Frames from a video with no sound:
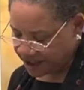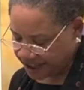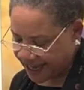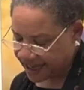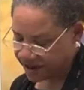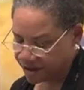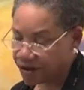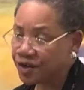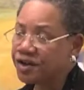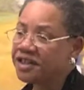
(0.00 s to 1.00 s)
take
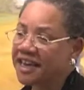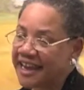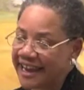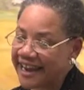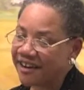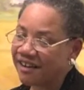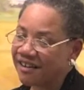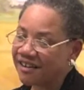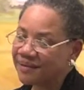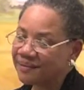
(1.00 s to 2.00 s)
good
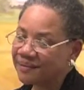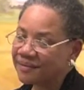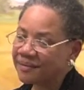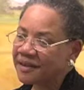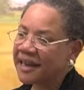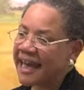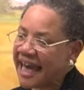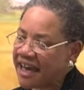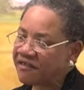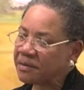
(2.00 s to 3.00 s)
care,
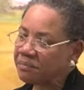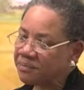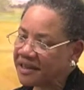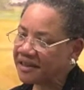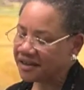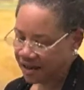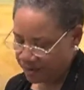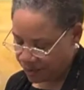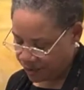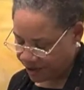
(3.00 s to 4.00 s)
having been
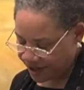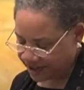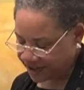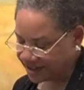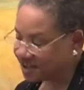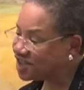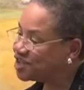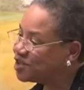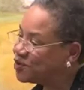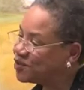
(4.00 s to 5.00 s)
appointed
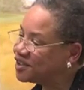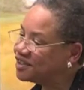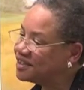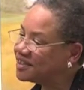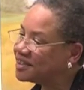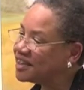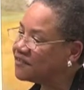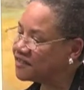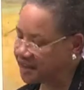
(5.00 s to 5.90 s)
steward of the